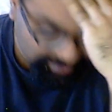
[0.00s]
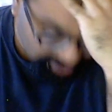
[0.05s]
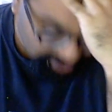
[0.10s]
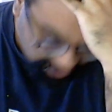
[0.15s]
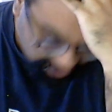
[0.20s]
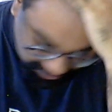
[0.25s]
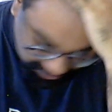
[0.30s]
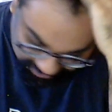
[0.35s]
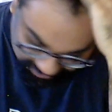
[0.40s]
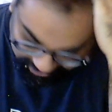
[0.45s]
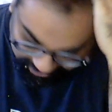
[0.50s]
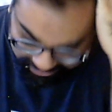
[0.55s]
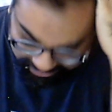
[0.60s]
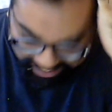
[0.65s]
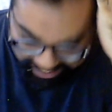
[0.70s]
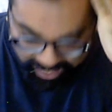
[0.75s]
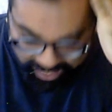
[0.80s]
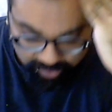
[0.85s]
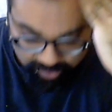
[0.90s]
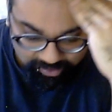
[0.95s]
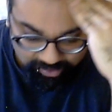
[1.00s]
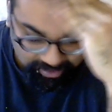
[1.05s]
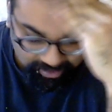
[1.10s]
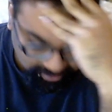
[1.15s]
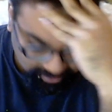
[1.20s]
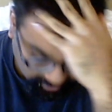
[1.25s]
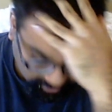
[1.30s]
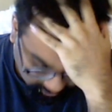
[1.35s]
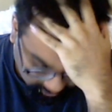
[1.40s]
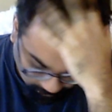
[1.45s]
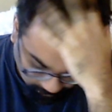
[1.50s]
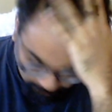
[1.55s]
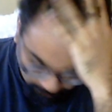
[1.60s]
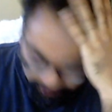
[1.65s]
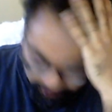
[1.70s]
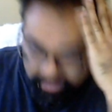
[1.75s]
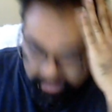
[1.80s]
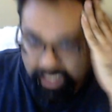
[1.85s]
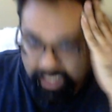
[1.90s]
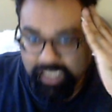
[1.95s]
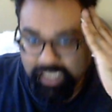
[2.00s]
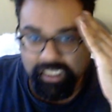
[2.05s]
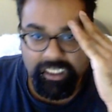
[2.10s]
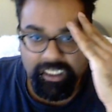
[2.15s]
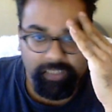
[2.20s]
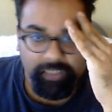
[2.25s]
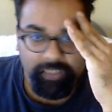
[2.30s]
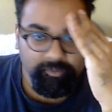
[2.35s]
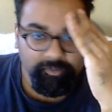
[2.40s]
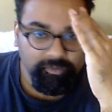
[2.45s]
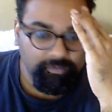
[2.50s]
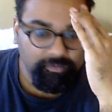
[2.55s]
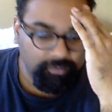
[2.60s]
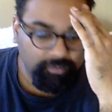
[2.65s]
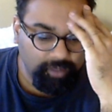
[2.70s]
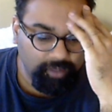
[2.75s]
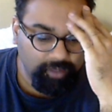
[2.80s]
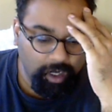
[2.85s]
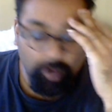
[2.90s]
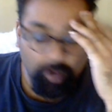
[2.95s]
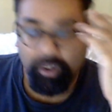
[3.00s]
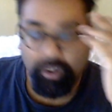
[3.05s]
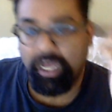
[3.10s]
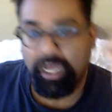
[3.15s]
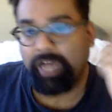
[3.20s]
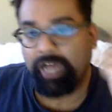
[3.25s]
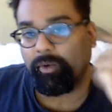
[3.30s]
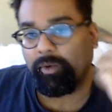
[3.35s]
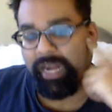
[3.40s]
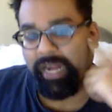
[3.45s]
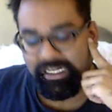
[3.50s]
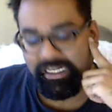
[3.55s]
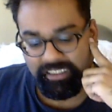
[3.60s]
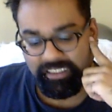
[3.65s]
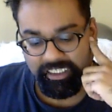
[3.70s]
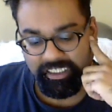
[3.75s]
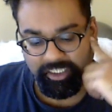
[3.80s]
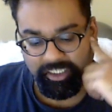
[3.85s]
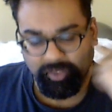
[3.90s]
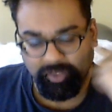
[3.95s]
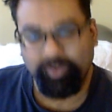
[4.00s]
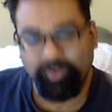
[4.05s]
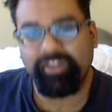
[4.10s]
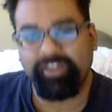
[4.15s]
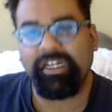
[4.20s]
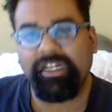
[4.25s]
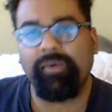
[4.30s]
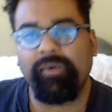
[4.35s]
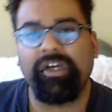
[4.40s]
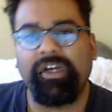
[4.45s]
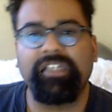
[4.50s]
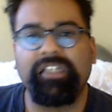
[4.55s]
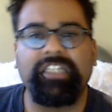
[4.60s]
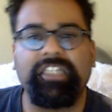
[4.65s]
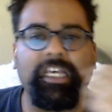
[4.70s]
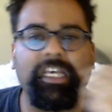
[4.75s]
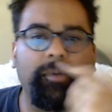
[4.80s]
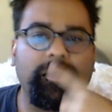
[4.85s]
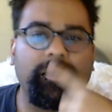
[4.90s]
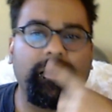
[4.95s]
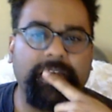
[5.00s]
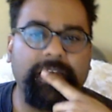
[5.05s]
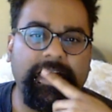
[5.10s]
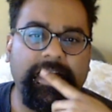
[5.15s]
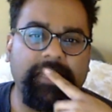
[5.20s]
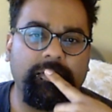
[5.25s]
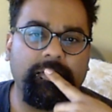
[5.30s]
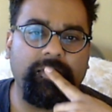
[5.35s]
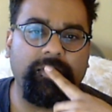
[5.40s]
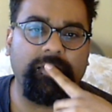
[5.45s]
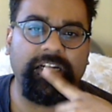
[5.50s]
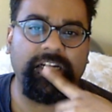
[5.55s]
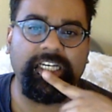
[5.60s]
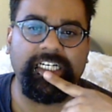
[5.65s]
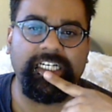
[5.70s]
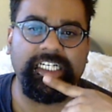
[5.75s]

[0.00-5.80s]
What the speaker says: There's just countless. Oh God, race issues. What did I want to say about that? When